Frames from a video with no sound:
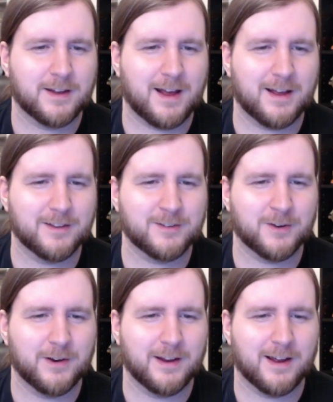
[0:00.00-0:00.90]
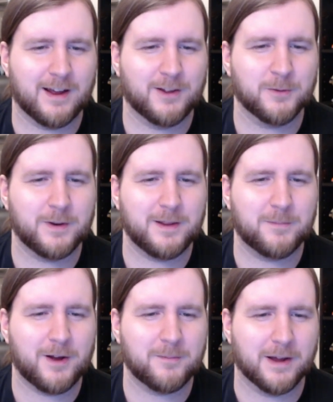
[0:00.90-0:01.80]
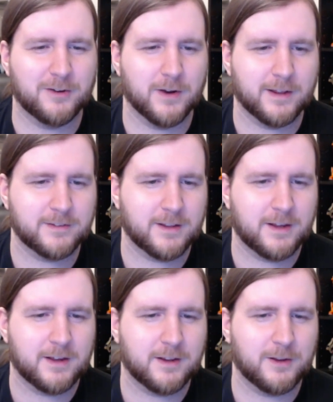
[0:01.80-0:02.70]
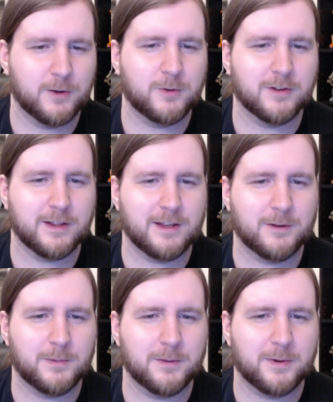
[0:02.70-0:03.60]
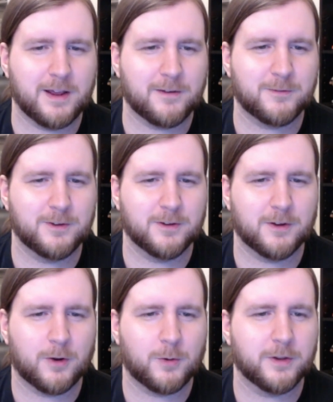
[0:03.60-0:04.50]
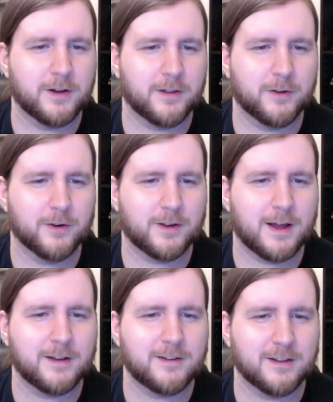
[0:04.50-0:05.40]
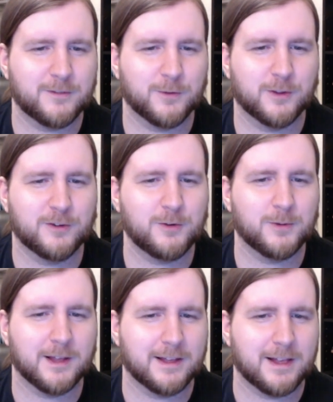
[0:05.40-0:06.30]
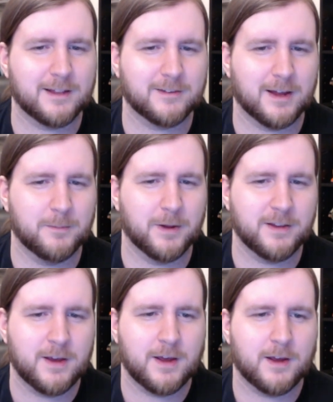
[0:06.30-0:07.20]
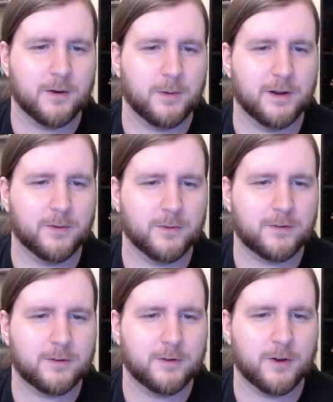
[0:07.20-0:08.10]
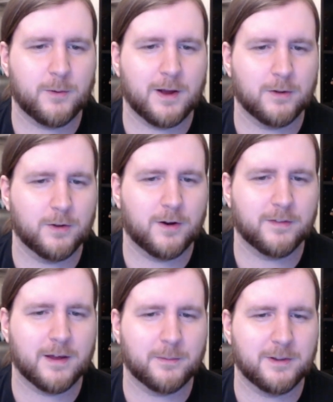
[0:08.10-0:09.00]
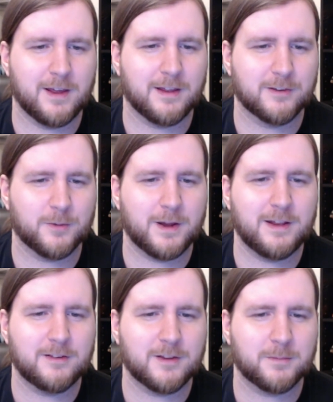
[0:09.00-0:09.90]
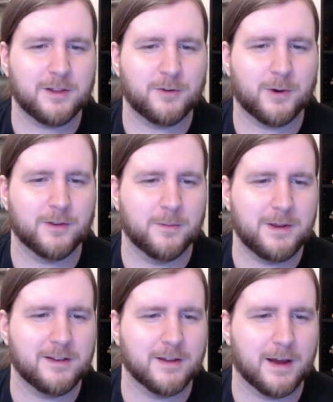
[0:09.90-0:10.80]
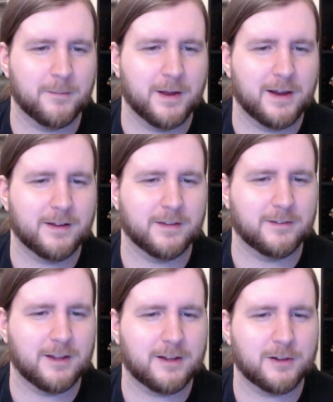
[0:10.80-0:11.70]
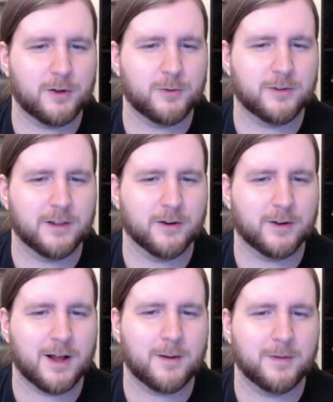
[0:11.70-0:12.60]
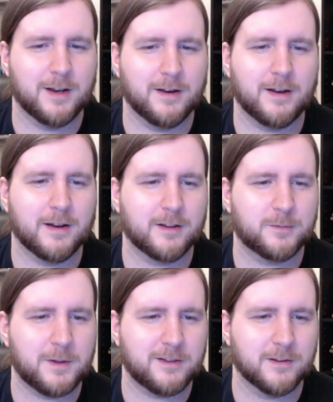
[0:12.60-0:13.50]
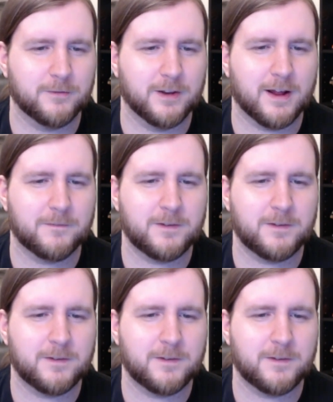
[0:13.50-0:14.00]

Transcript: Ah, sorry, I already bought my dress. Usually we would have to hold another contest for the suit like last time, but we don't know how long that would take, so I need something to wear in the meantime. They say clothes that are common and inexpensive do not